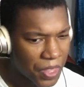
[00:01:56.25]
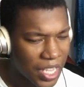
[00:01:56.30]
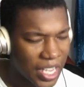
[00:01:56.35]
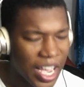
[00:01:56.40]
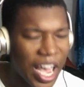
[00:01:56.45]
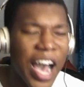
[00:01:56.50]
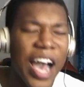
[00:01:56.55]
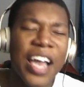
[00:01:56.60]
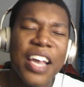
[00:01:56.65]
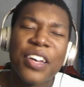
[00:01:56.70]

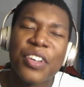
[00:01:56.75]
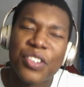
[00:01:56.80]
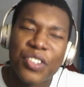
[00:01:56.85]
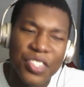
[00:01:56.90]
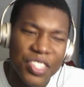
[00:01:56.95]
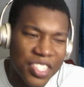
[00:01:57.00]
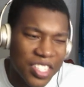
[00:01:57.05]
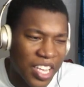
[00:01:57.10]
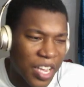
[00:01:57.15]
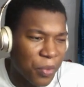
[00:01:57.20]
Like, I
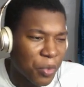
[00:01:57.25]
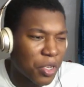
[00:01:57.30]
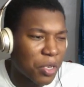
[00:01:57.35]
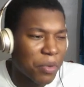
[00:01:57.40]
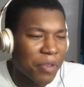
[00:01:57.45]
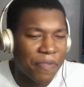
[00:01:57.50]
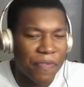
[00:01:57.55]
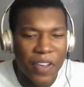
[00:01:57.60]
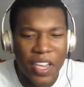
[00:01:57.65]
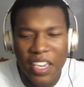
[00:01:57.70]
understand we're
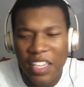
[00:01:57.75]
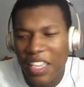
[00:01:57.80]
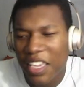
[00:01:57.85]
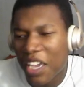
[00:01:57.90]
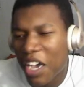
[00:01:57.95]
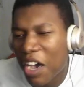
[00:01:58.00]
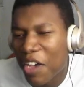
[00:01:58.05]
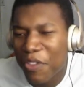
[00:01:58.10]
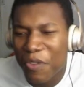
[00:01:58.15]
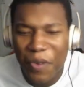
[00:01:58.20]
gonna be fighting
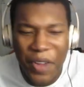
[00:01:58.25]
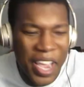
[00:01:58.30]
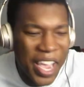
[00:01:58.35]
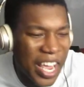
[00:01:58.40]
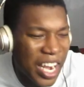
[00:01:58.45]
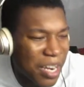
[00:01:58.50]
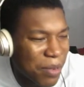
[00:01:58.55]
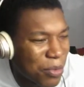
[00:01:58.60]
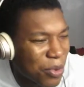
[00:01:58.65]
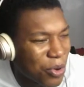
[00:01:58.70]
like other
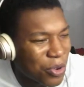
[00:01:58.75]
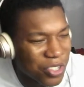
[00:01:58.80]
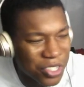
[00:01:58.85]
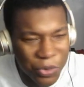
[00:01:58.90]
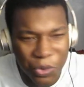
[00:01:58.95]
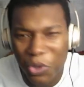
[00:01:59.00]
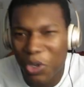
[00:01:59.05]
animals,